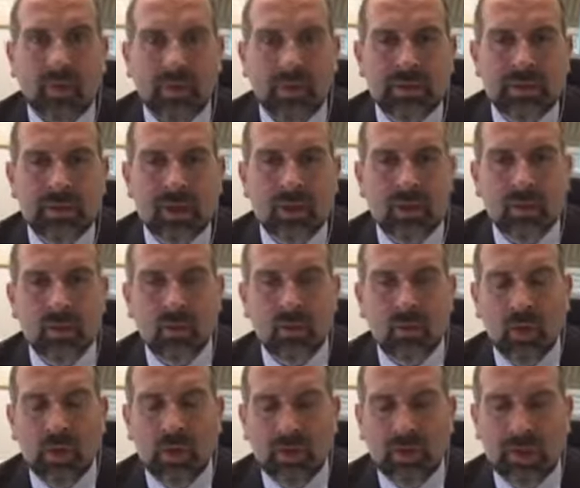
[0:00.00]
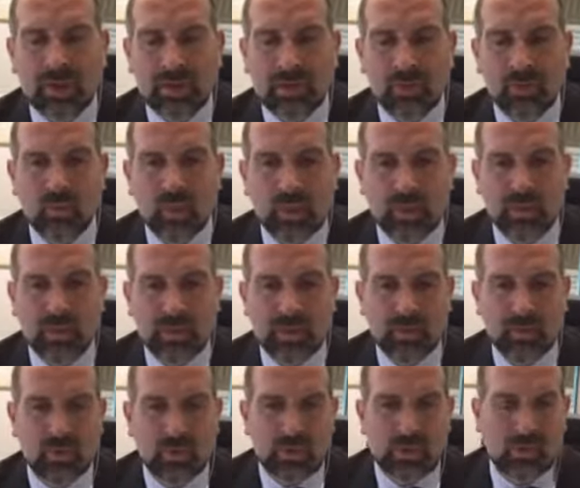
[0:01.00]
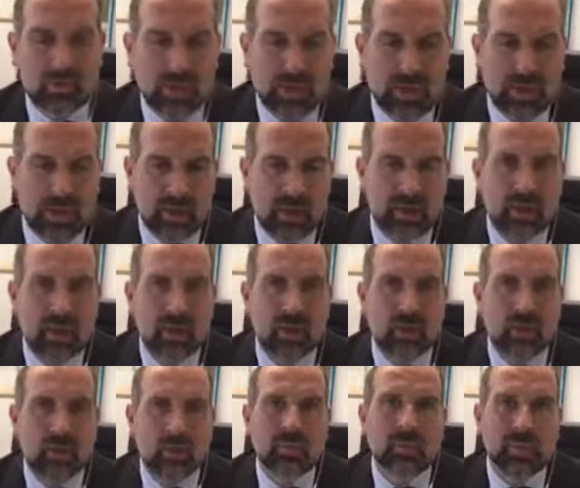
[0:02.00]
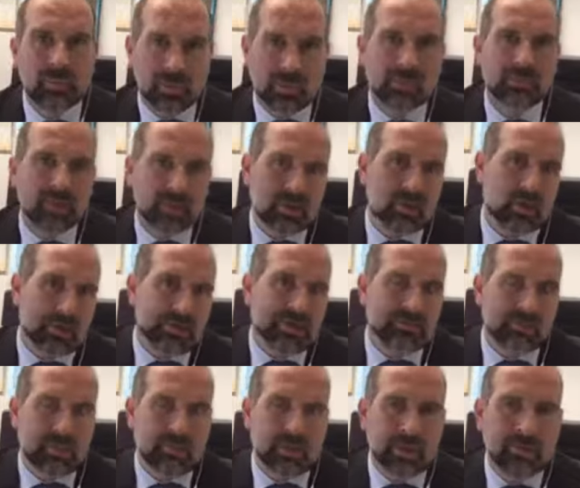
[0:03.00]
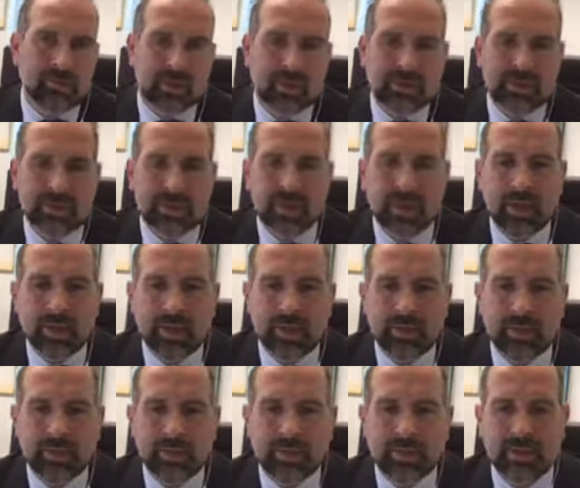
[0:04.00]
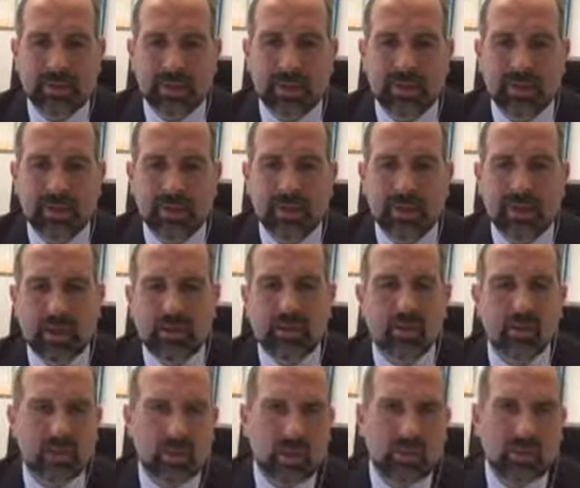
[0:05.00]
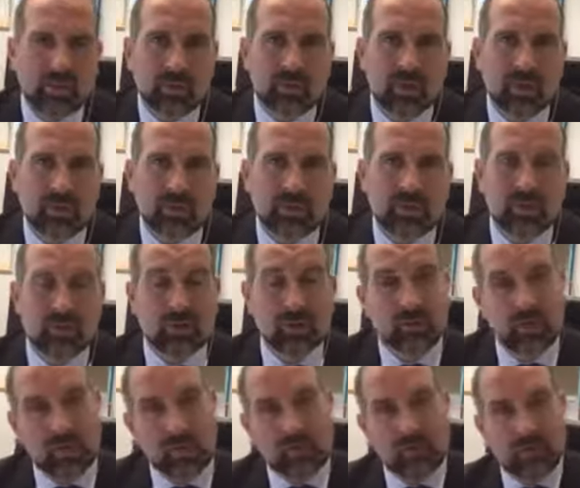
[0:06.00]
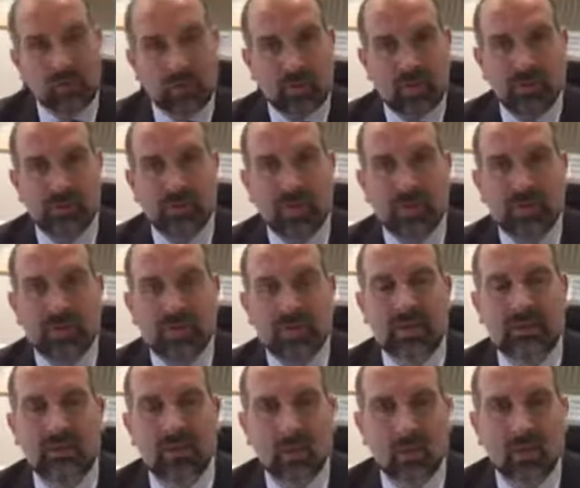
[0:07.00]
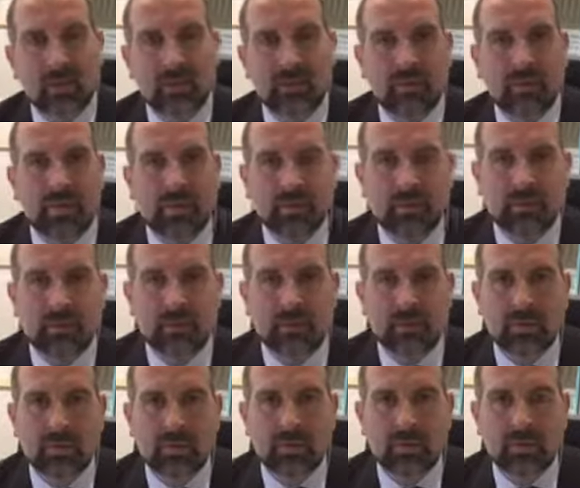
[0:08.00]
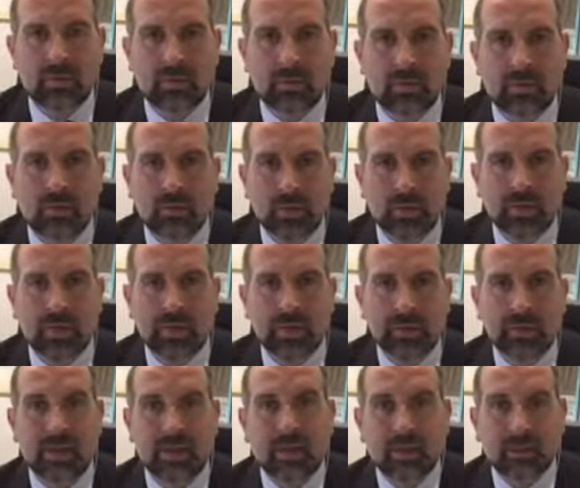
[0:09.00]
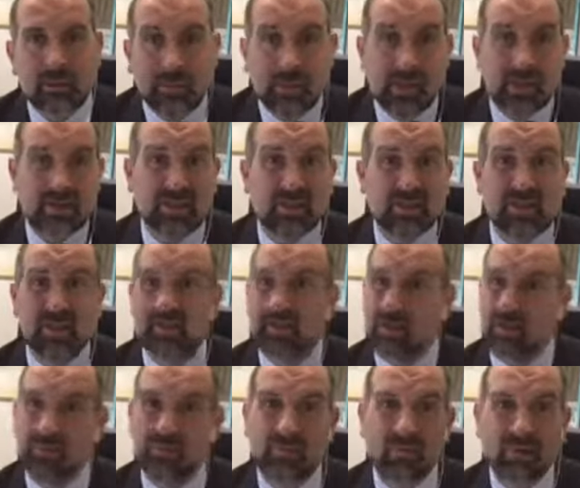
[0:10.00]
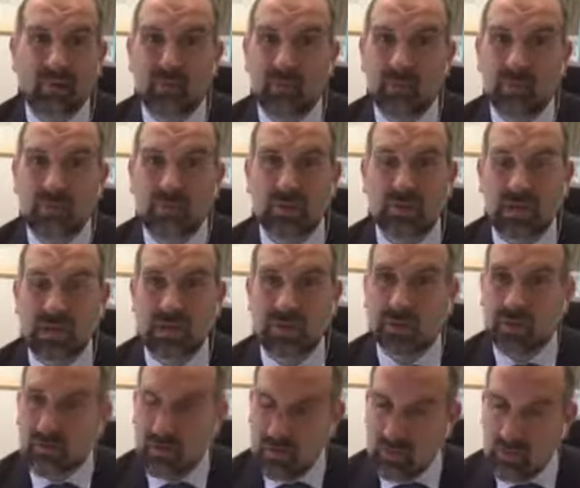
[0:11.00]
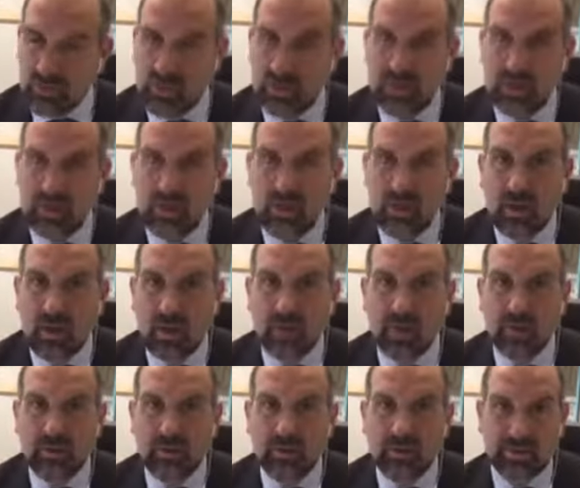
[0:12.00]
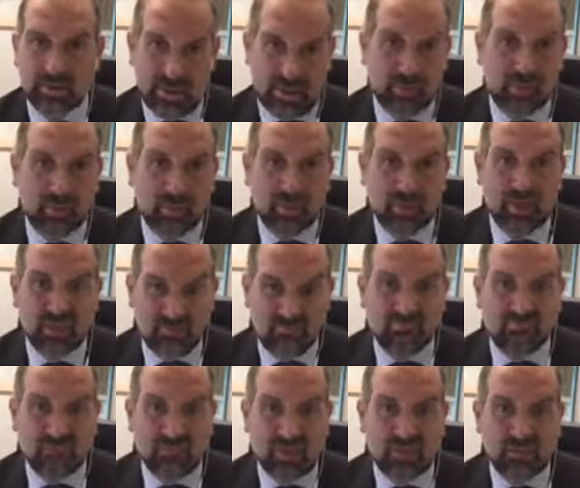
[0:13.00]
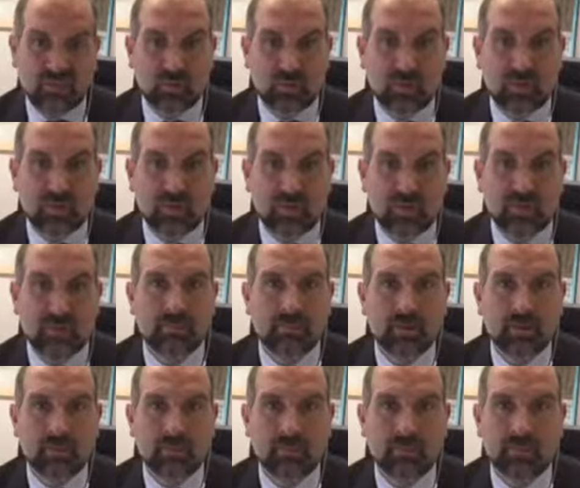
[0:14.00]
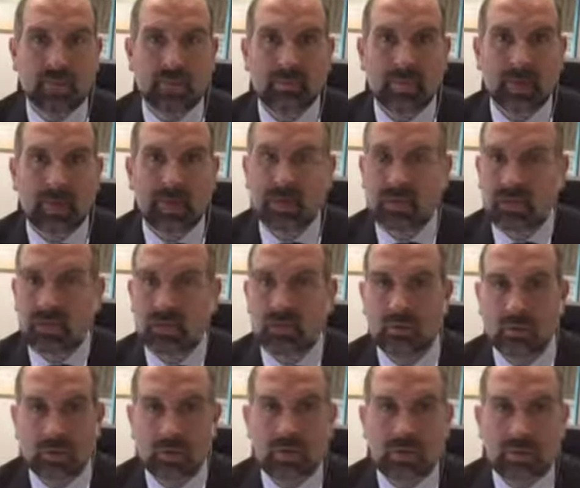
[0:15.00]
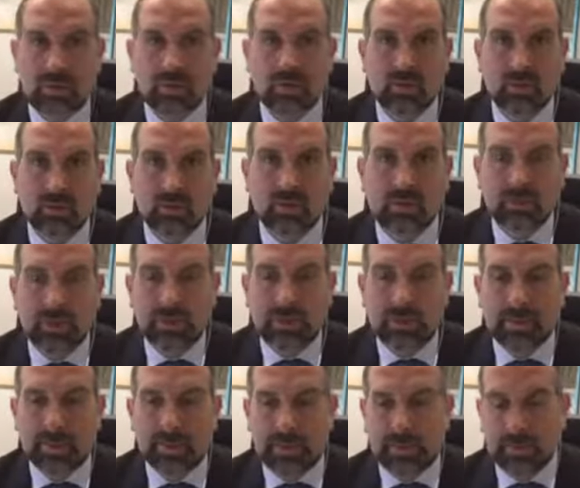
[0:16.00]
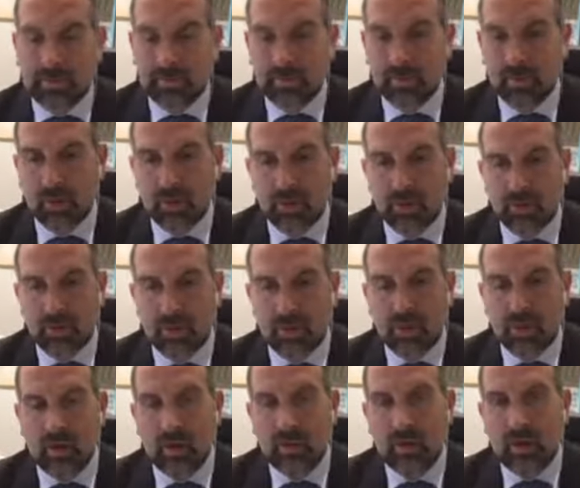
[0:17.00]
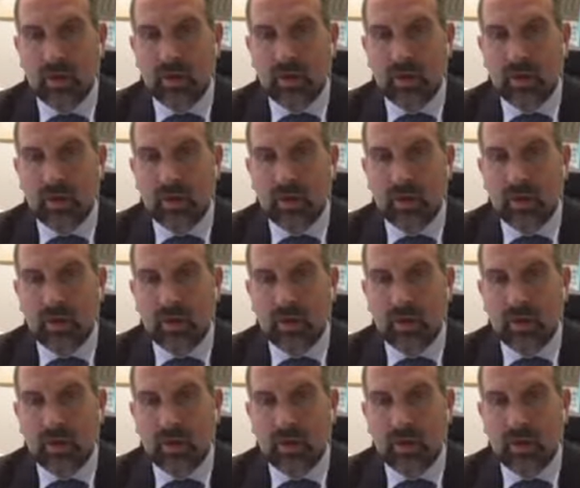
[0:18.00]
So that's one of the things we do here. We pretty much specialize in breast. And so I don't do eye surgery. But the advice is, if you want to find someone to do your eyes, first thing, if you can find someone who's had surgery and is happy with it, that's always a good thing. Personal recommendation is a good start.